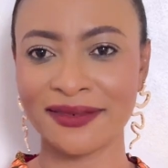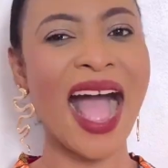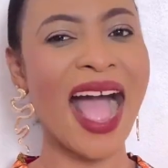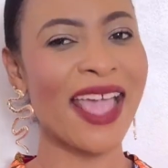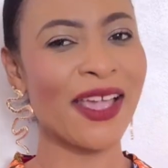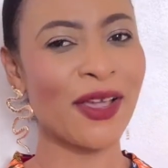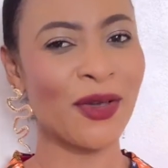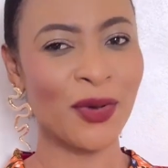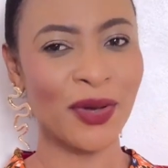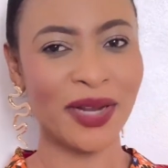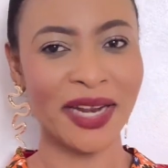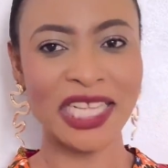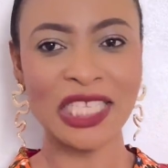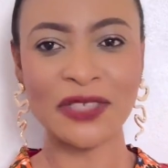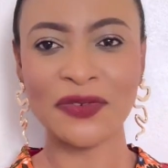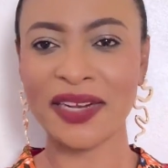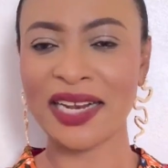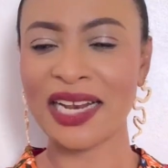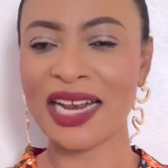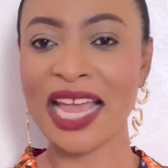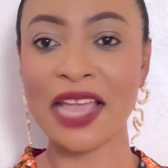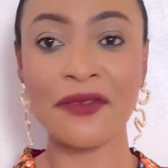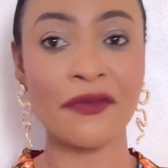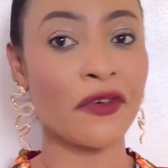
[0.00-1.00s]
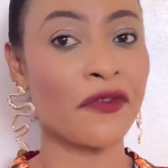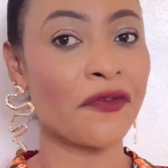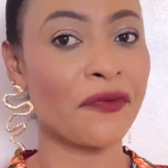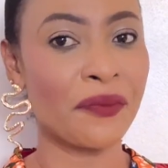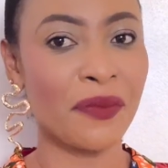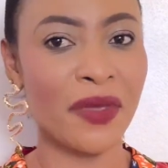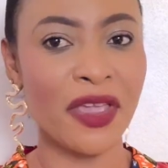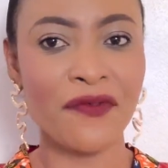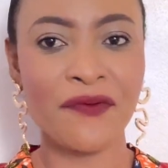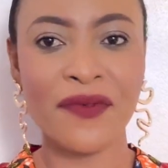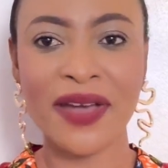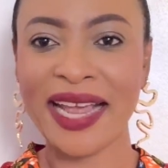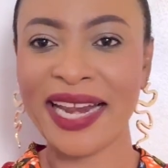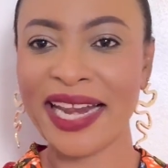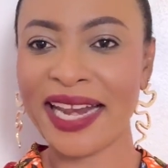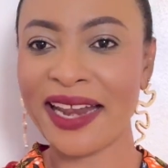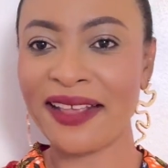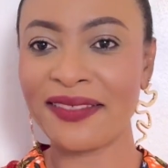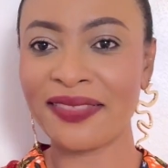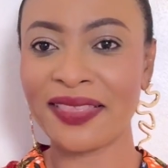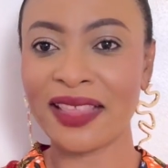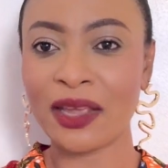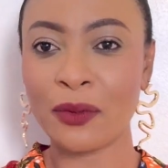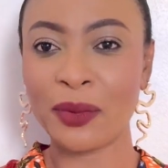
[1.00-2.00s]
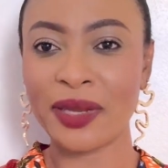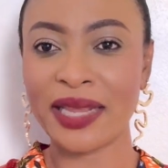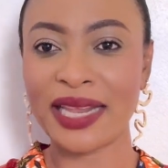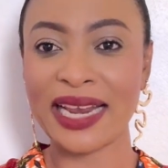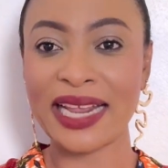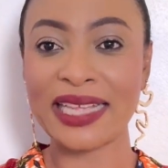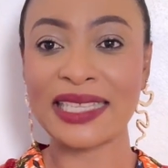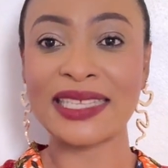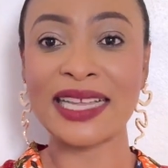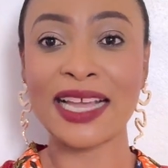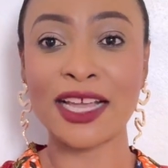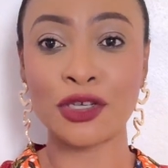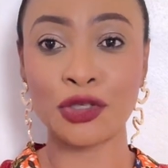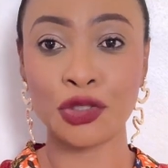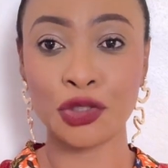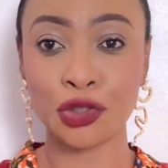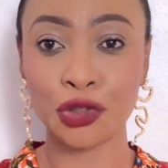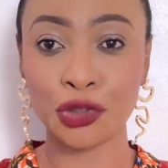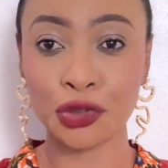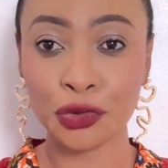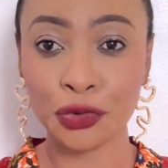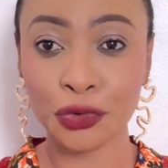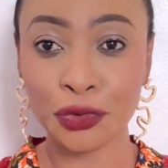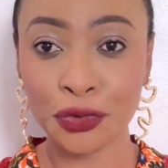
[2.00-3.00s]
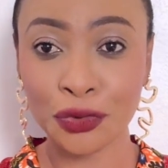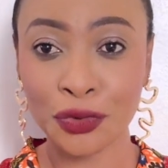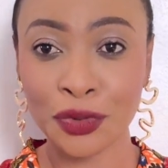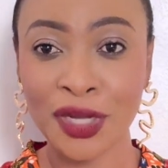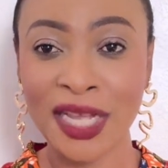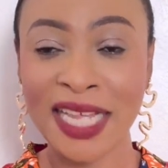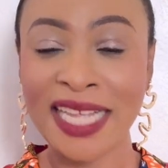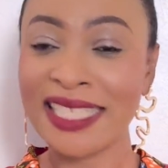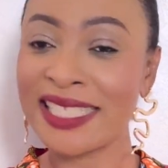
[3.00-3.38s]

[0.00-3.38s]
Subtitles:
I couldn't for the life of me find anything with the letter U.